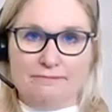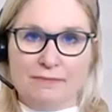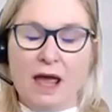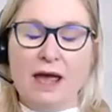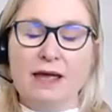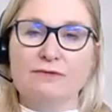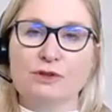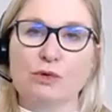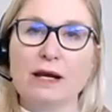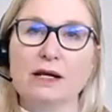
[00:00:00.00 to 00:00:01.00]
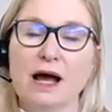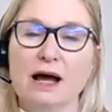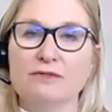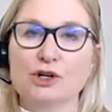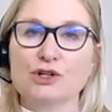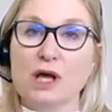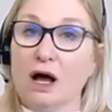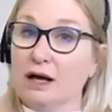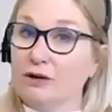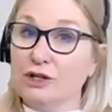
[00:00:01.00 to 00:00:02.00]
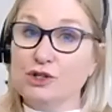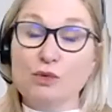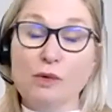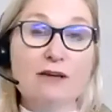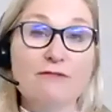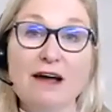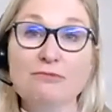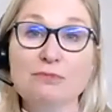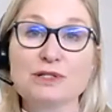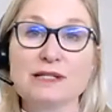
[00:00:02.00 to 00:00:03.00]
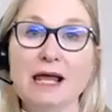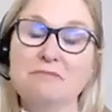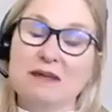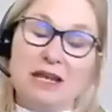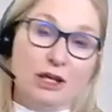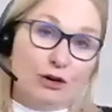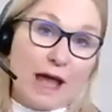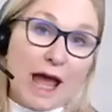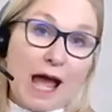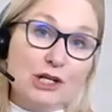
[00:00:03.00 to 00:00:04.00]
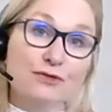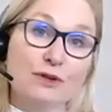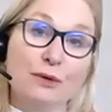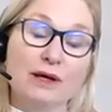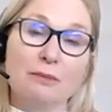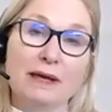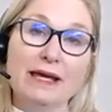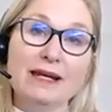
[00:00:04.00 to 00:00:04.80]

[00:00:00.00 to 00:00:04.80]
If the rent covers 125%, meaning you're cash flowing a bit,